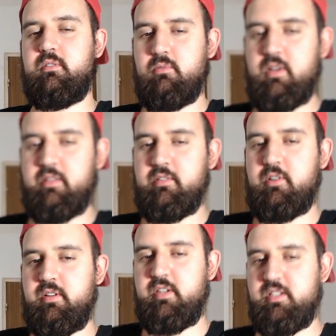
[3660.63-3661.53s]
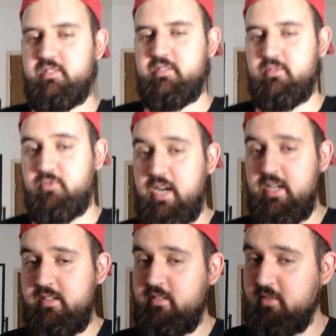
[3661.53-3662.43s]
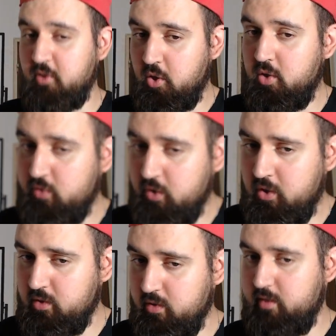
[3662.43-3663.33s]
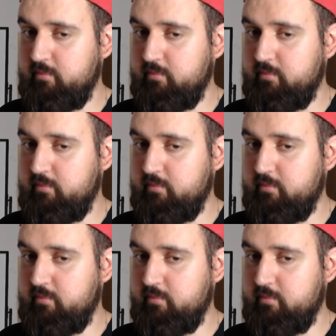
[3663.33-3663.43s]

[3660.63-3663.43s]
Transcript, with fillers: whether it's right or wrong.